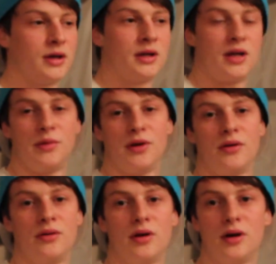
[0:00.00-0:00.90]
Let me
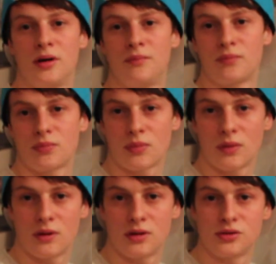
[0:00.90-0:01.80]
know.
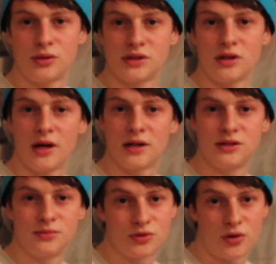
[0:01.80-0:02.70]
As always, like and
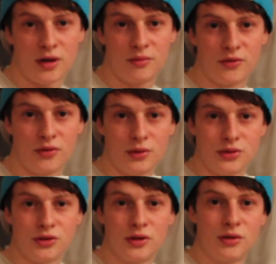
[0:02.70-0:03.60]
subscribe if you
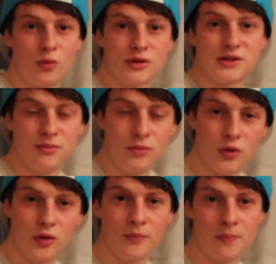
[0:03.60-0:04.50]
enjoyed and want to see
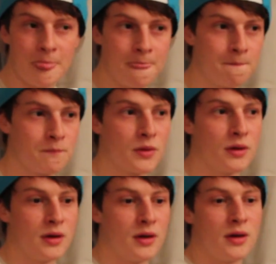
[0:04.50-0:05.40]
more.
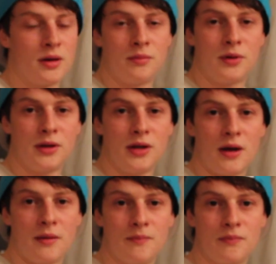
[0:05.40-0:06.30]
But
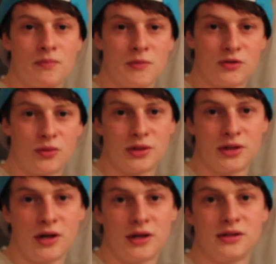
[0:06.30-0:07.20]
yeah, thanks for
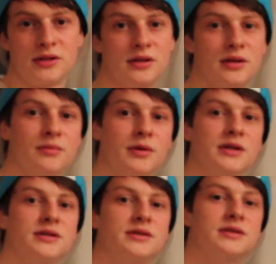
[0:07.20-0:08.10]
watching, guys.
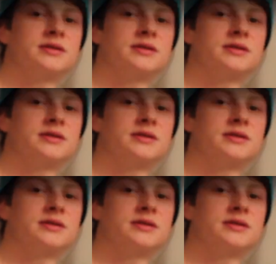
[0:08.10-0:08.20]
Peace.